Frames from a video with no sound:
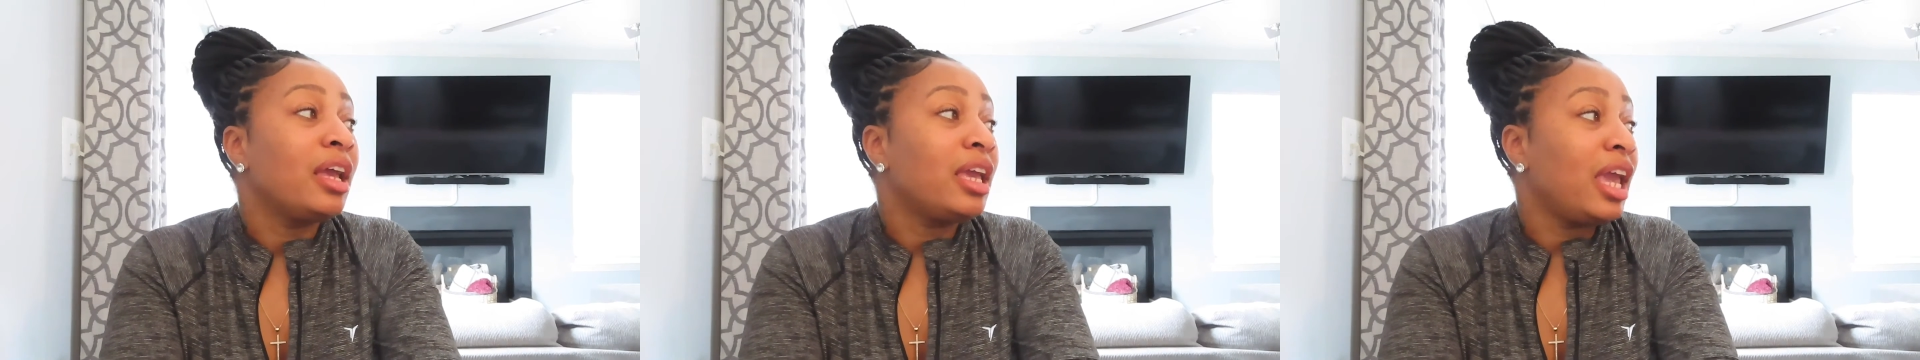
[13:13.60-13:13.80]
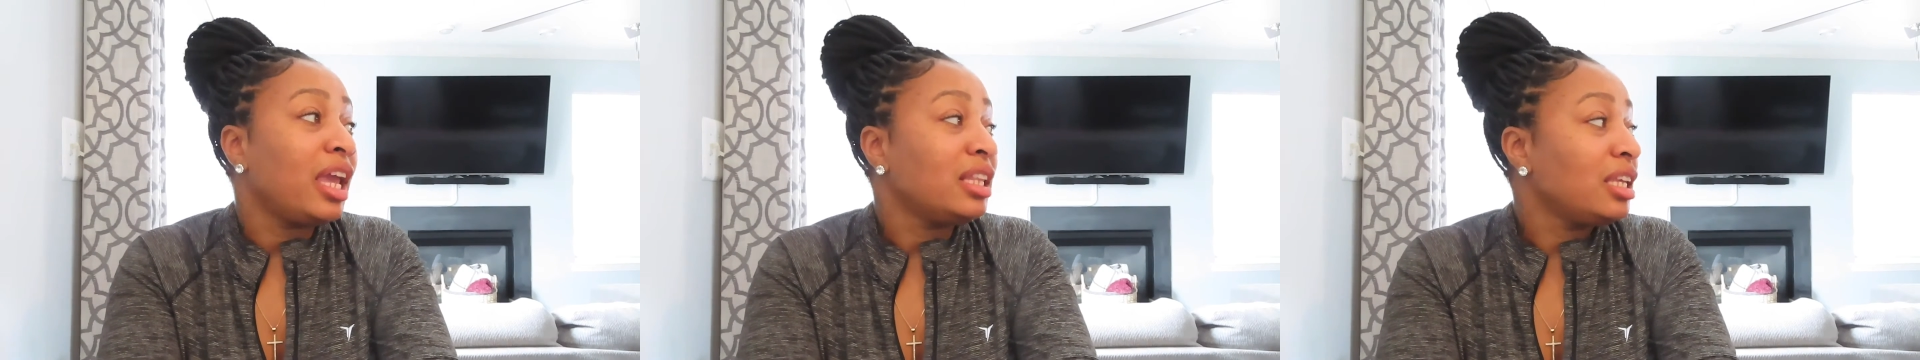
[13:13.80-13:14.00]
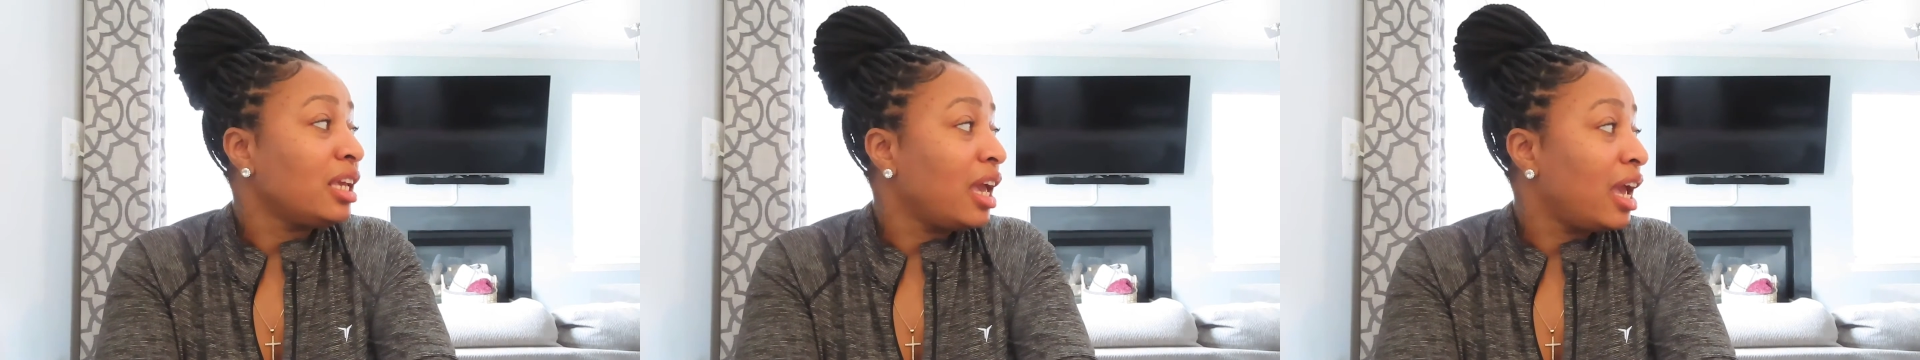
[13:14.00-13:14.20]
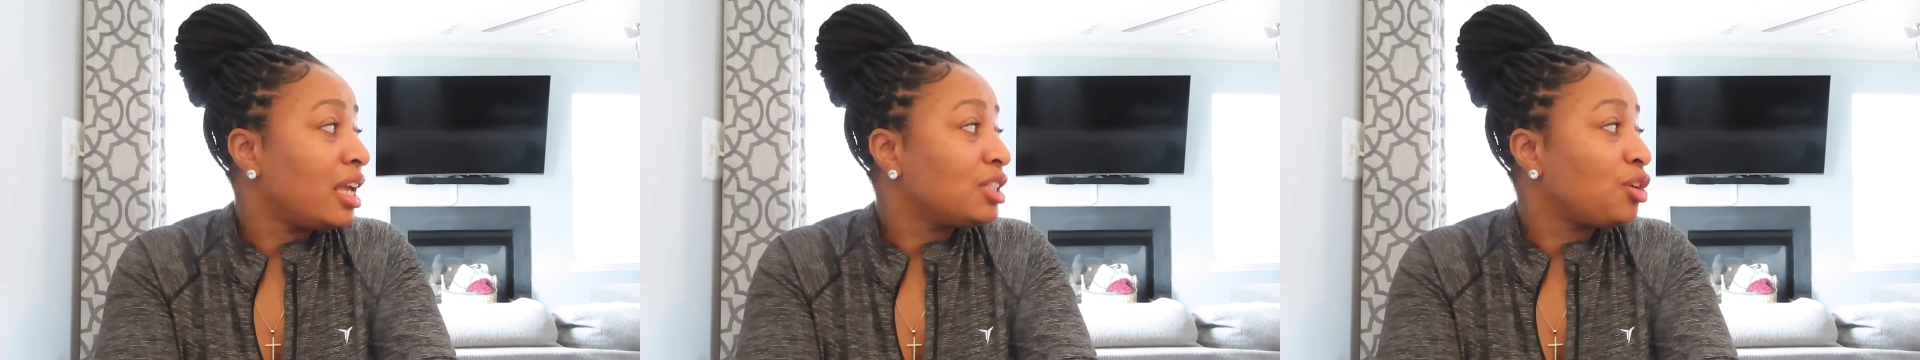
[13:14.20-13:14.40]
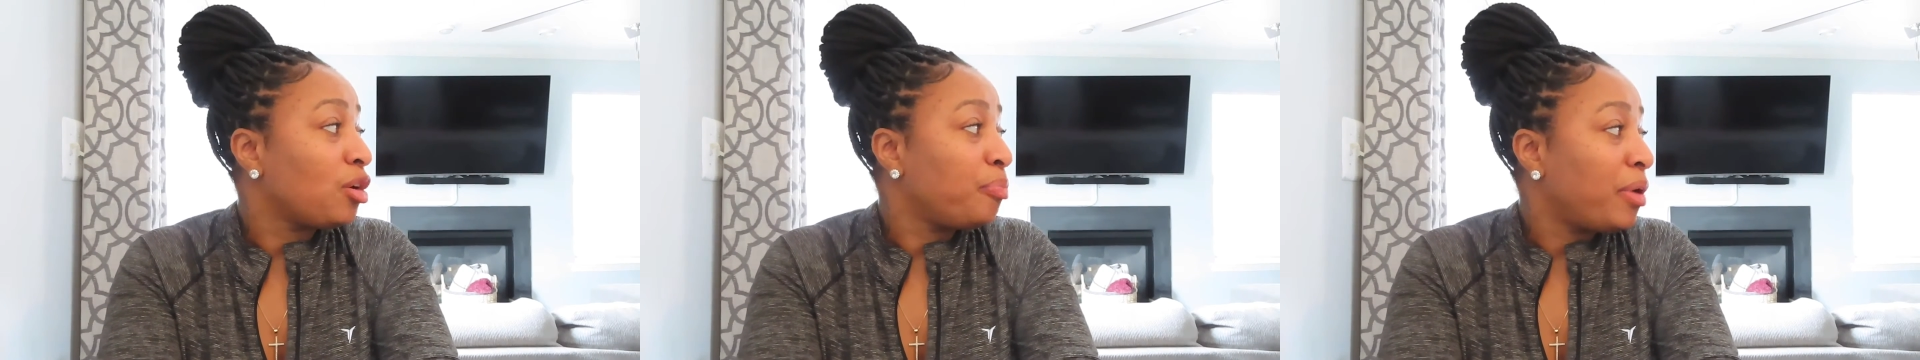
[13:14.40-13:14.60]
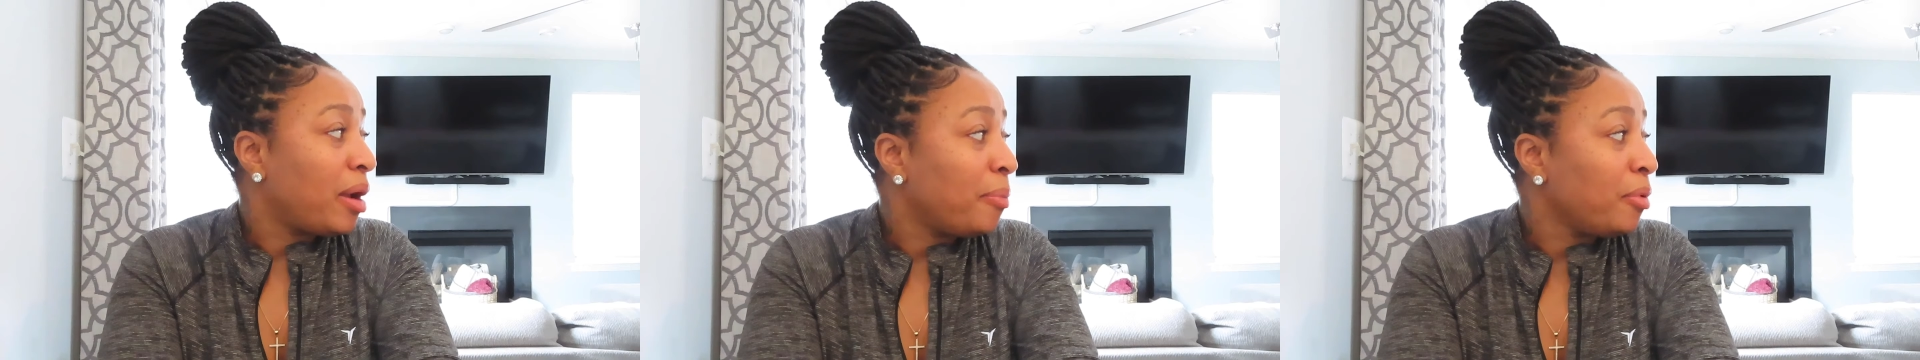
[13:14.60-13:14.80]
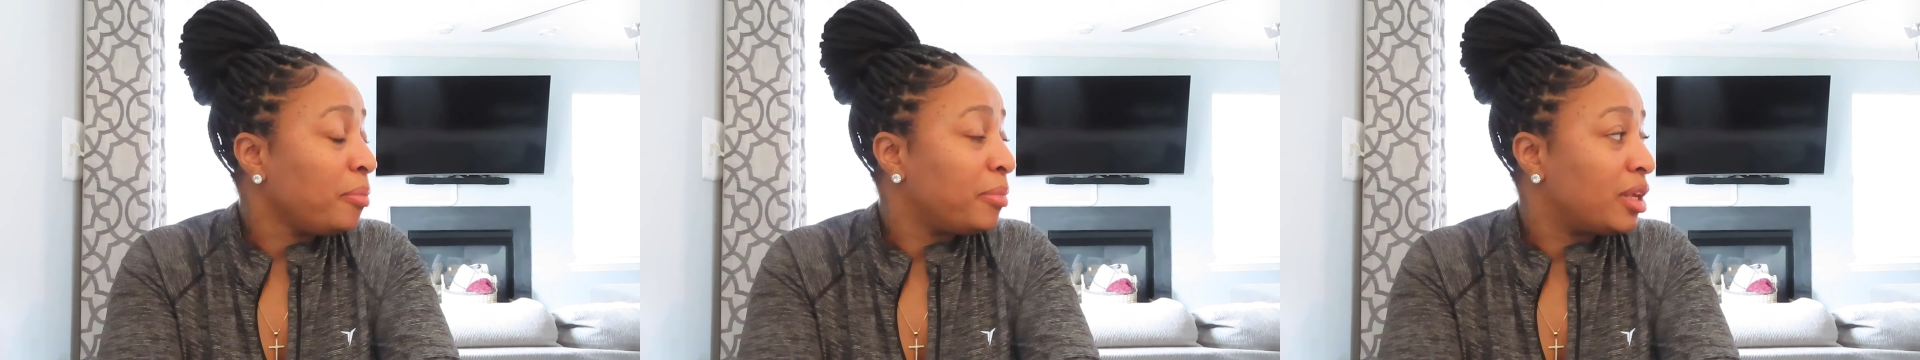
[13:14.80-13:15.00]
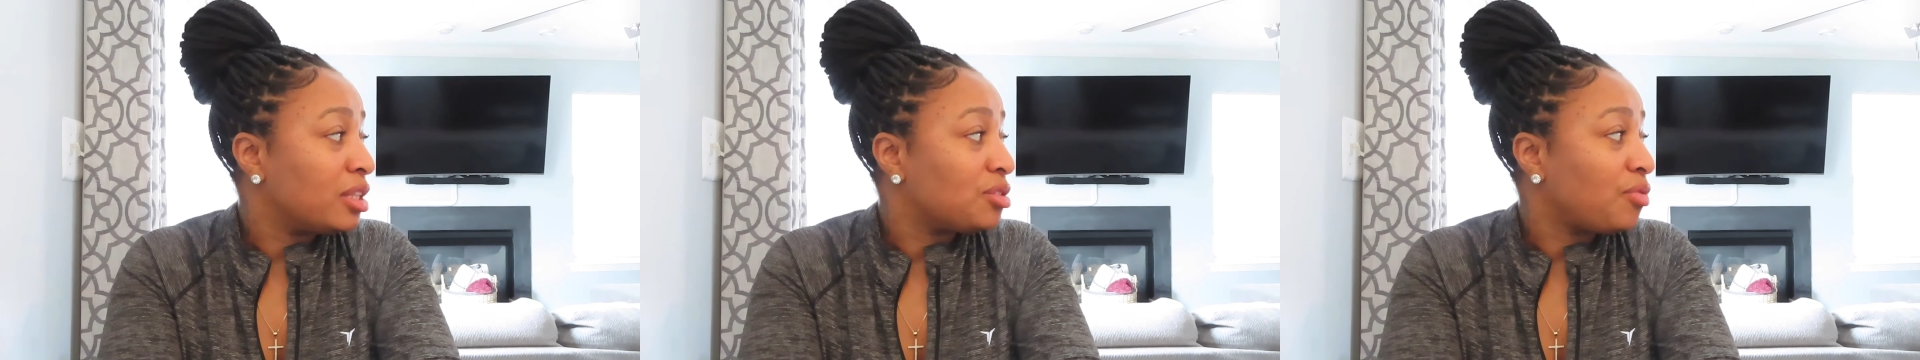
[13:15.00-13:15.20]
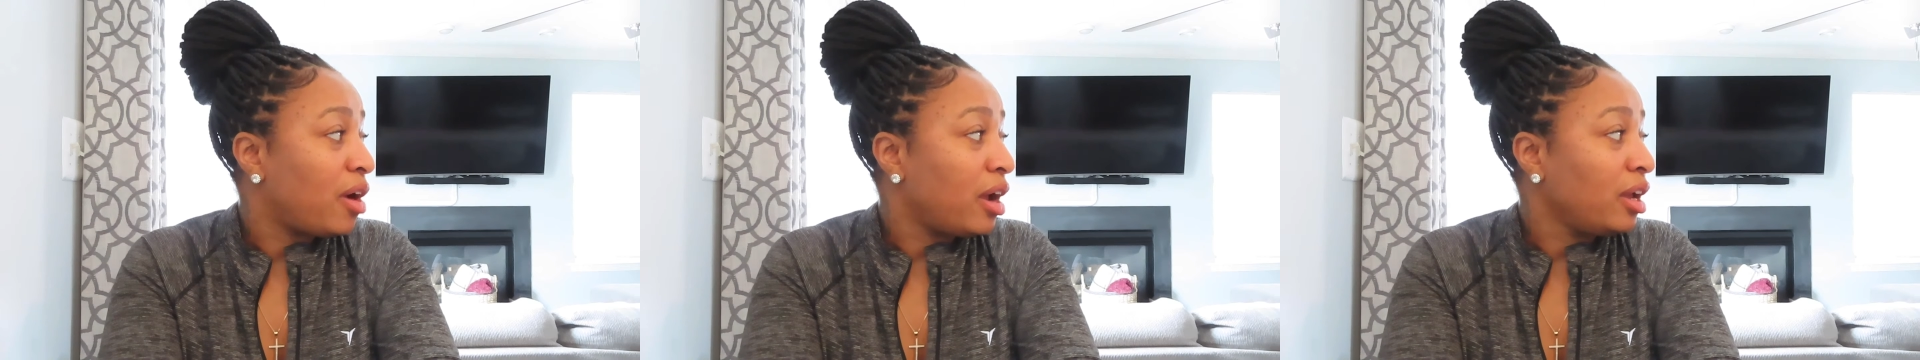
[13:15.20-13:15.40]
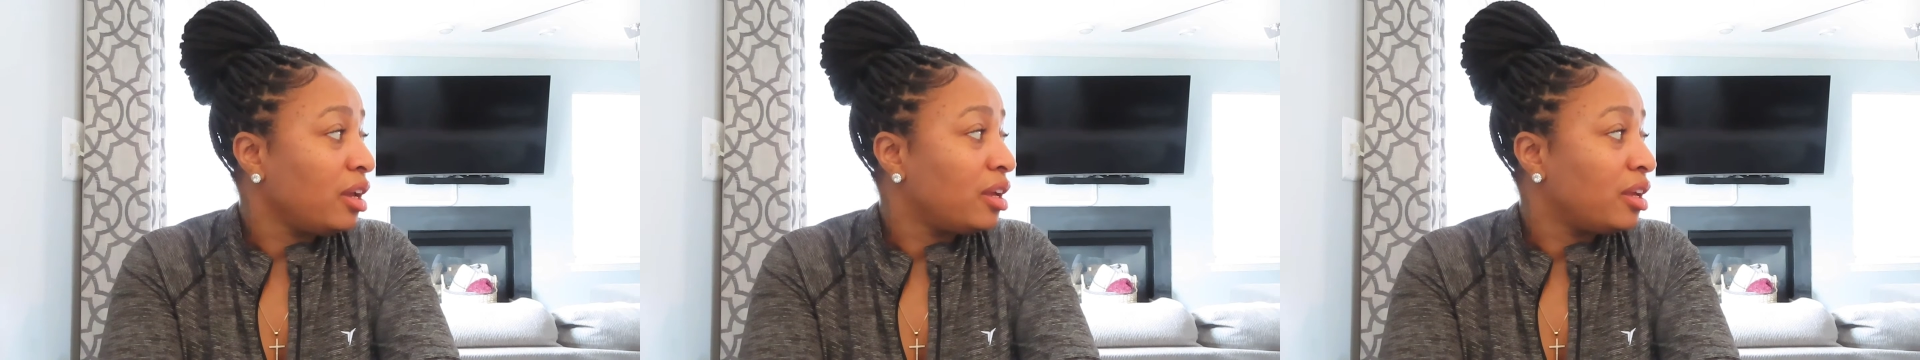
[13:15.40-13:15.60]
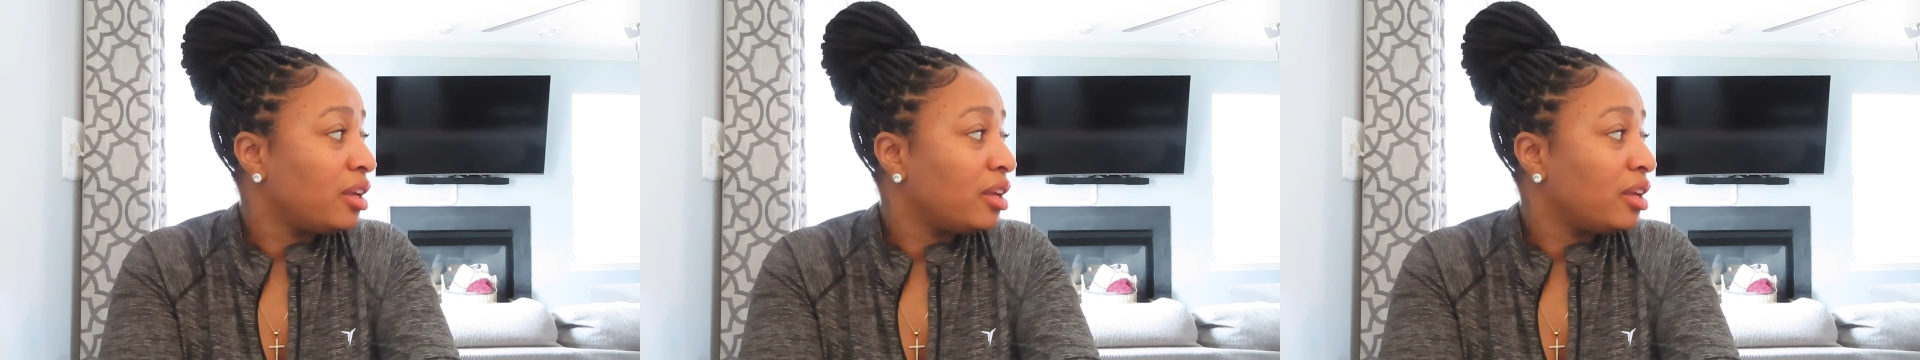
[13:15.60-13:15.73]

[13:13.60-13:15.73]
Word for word: candy canes are peppermints, right?